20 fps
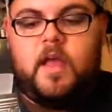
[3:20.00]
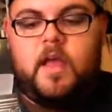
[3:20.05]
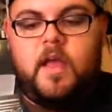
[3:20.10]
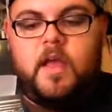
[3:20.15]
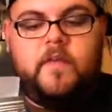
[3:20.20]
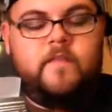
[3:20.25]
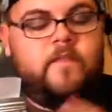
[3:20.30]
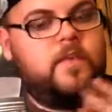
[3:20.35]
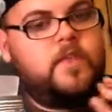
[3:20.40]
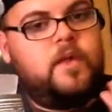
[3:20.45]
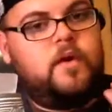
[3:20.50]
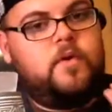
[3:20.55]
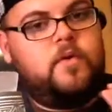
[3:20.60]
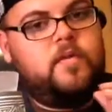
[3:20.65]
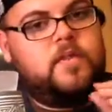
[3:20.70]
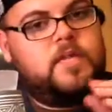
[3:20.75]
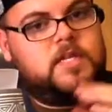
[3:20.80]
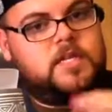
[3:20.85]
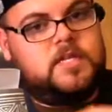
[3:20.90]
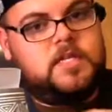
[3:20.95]
Even though
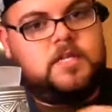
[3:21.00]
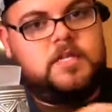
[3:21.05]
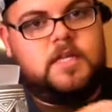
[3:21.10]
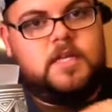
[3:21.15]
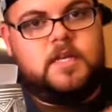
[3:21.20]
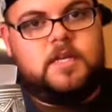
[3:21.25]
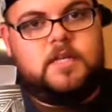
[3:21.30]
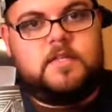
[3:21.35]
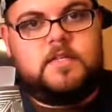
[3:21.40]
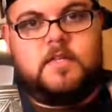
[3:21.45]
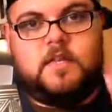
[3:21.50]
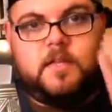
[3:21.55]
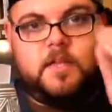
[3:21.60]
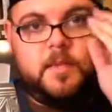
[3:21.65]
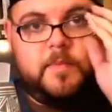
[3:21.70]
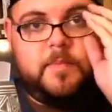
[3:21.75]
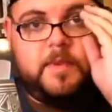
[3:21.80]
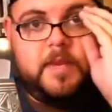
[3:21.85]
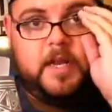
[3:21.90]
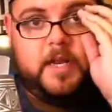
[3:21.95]
the Scentsy is a
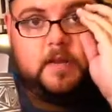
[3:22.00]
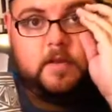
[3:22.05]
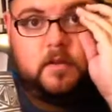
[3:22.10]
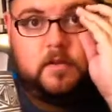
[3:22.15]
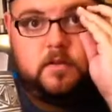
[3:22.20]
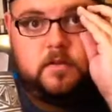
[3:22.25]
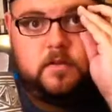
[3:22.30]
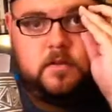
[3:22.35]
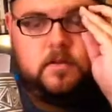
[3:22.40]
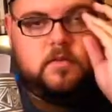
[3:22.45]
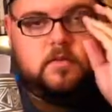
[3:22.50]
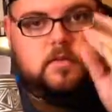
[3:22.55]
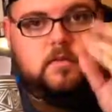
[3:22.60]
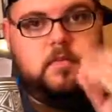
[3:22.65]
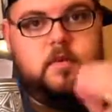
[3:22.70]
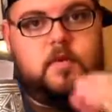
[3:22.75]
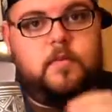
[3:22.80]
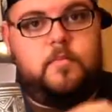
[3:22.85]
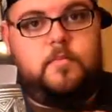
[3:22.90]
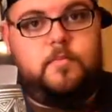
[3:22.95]
little bit
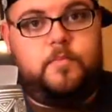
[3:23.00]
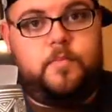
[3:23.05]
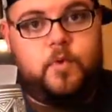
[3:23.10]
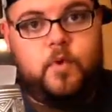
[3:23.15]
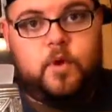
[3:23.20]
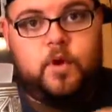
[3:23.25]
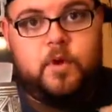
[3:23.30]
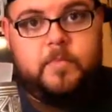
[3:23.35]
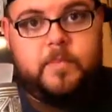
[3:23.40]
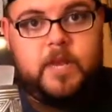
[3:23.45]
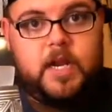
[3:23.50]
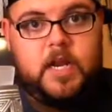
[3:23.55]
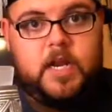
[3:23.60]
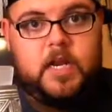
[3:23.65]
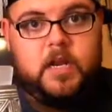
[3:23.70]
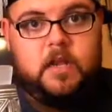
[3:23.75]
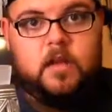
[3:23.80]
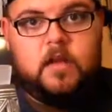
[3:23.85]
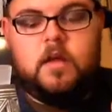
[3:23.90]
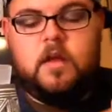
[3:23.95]
more money,